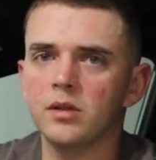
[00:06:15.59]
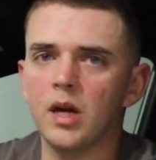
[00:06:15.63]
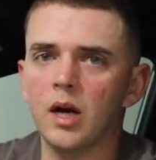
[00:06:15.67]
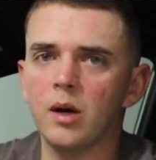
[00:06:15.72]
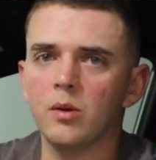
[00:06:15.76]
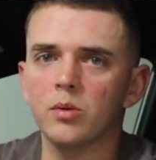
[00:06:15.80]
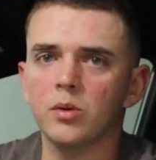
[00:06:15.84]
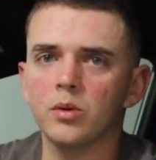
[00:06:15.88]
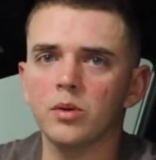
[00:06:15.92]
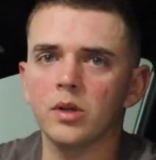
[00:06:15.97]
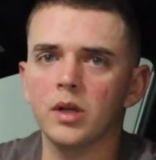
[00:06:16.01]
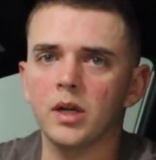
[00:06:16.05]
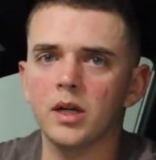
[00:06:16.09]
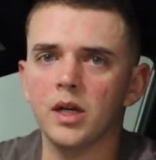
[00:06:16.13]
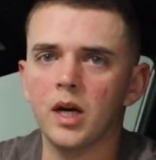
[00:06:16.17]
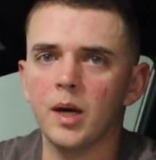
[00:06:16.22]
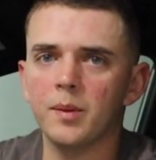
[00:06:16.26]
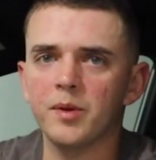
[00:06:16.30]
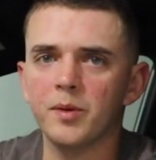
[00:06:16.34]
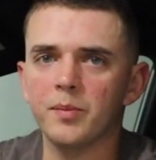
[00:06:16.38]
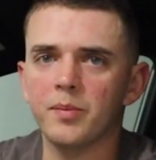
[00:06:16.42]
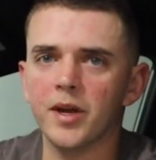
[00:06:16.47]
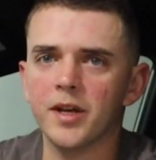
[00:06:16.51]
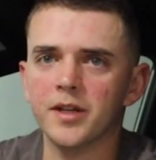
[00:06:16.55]

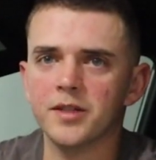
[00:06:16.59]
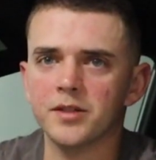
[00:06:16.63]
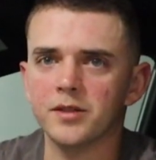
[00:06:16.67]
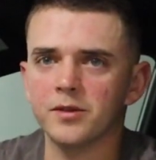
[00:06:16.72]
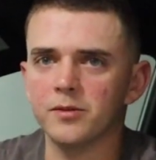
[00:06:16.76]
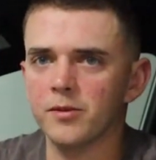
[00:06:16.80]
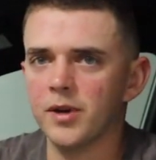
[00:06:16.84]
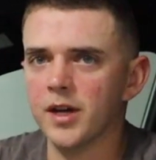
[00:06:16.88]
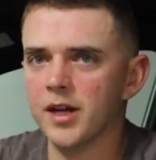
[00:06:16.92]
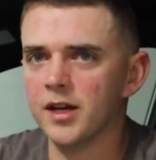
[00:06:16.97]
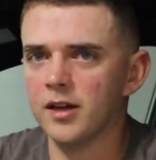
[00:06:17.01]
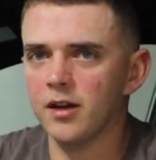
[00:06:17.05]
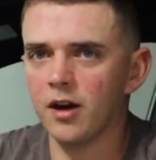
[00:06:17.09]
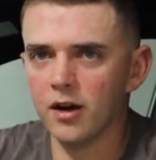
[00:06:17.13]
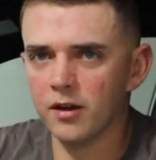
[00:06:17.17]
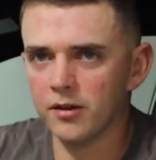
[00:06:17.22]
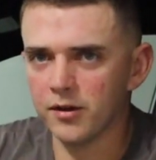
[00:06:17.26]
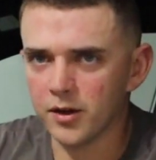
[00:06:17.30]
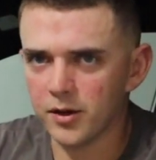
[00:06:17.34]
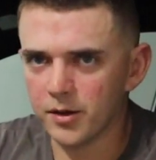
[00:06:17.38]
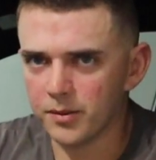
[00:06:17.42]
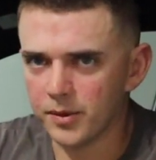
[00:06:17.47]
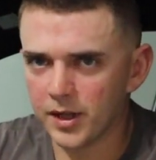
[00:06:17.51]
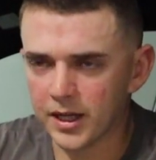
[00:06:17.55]
I'll be patient and wait,
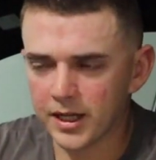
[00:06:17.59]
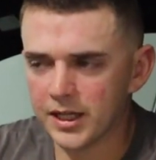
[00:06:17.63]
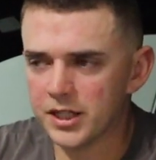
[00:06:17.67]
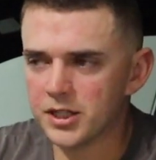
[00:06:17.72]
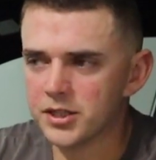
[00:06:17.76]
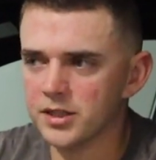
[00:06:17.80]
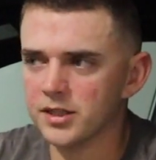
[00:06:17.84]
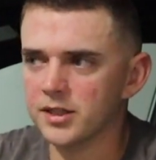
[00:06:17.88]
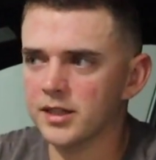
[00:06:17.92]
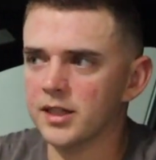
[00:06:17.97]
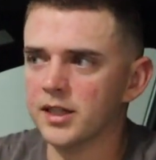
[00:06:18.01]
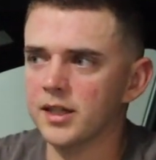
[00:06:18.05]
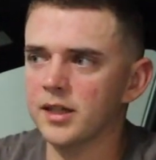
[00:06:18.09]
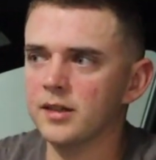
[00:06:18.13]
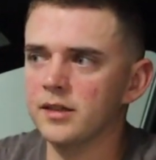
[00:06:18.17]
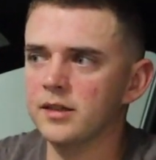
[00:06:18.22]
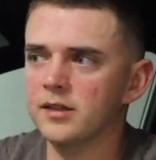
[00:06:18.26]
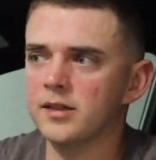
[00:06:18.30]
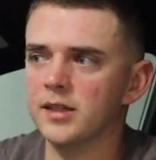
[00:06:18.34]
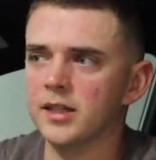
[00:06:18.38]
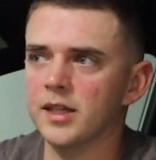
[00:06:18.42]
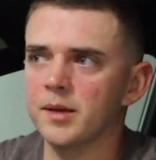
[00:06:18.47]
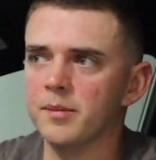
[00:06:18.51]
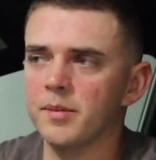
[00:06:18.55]
although I'm like itching to
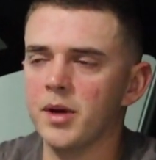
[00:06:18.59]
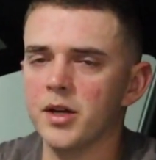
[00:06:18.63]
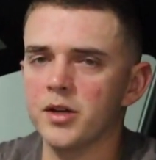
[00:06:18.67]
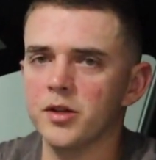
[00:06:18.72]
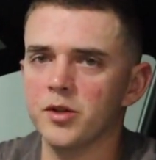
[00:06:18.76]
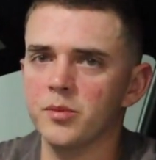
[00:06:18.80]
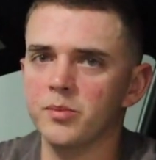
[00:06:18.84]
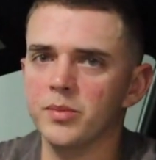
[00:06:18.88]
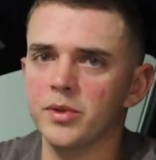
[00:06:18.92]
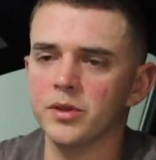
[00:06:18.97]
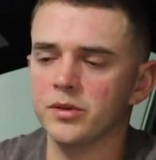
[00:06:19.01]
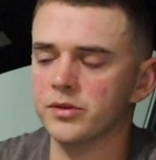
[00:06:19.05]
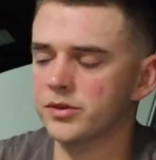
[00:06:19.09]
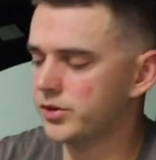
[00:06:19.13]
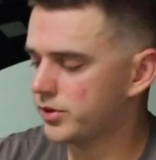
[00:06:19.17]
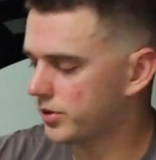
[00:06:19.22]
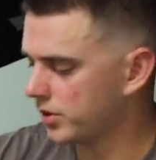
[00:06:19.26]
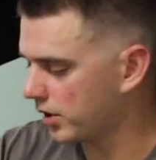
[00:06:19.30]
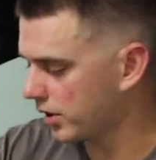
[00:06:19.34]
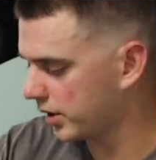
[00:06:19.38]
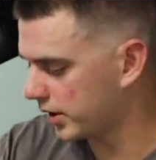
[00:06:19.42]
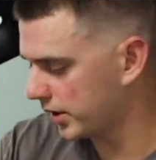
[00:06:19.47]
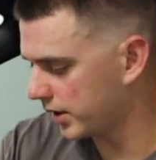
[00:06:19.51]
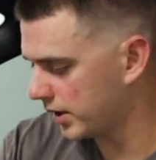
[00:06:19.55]
get my new build
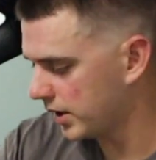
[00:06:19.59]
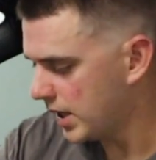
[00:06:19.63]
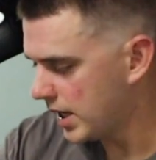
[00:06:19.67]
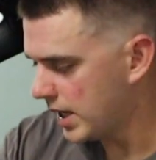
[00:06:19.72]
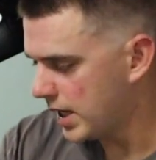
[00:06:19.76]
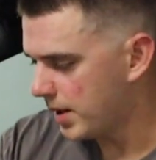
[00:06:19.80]
started.